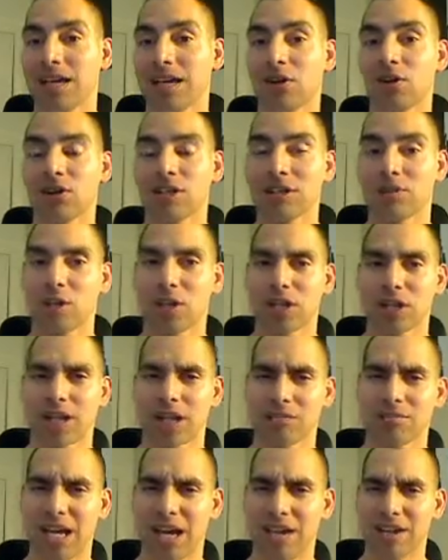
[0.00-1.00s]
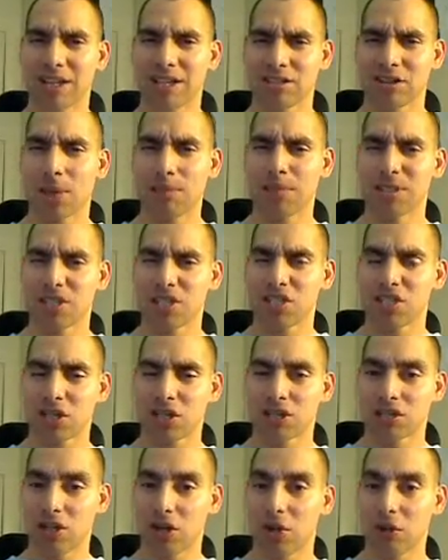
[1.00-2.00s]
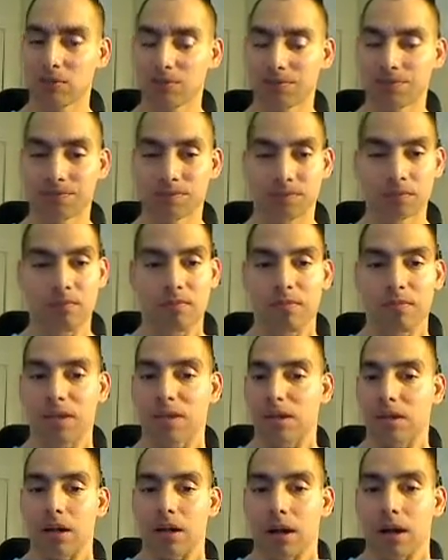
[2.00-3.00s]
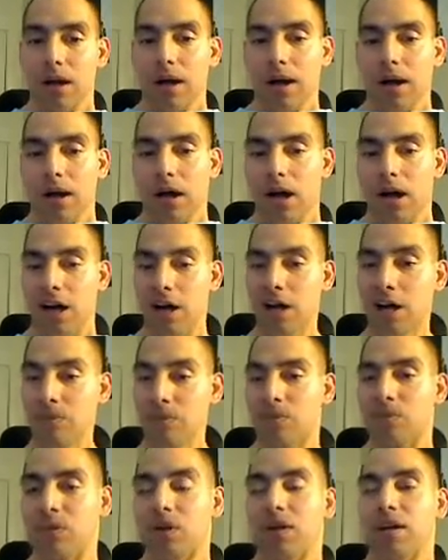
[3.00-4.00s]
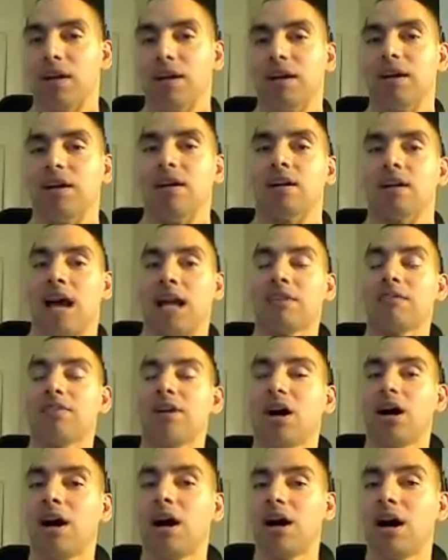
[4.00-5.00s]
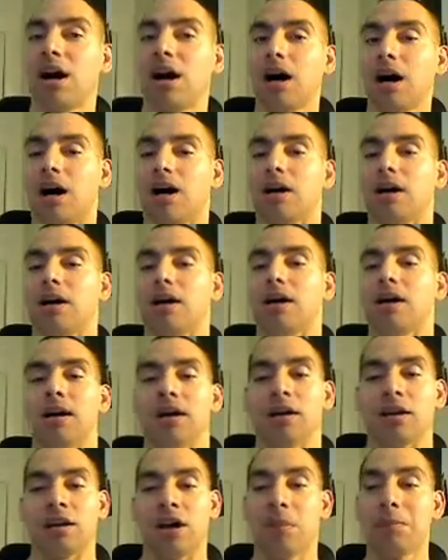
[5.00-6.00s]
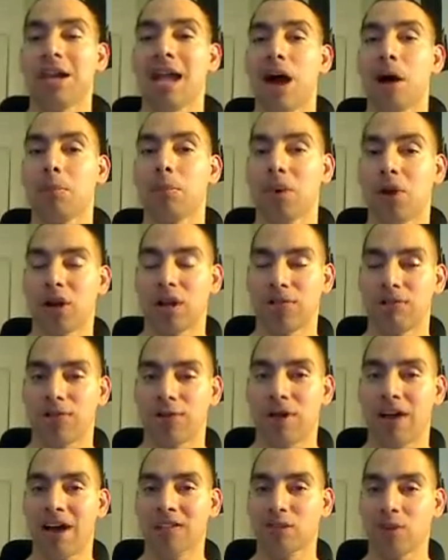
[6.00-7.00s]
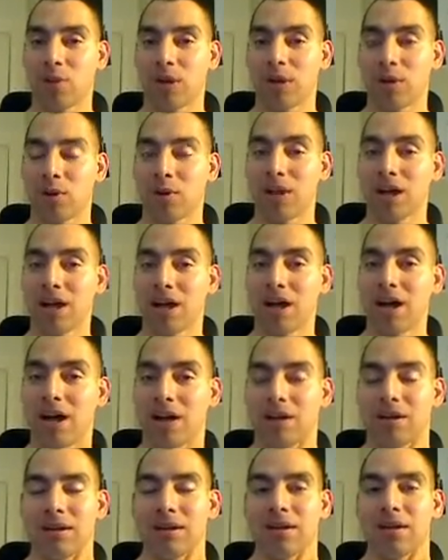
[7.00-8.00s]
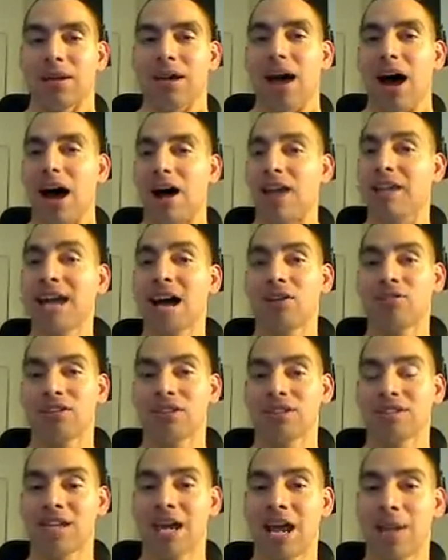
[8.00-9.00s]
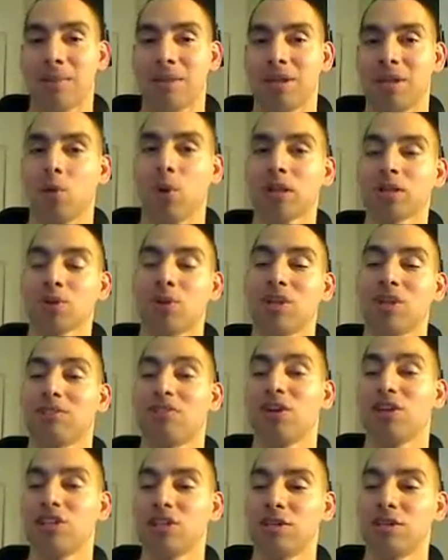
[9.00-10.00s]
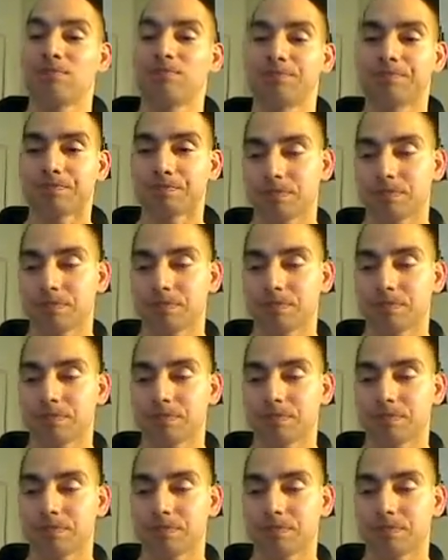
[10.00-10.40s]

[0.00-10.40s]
Diego could never really get him down and get top position. So, kind of a coming out party for Hathaway to really announce his name in the welterweight division.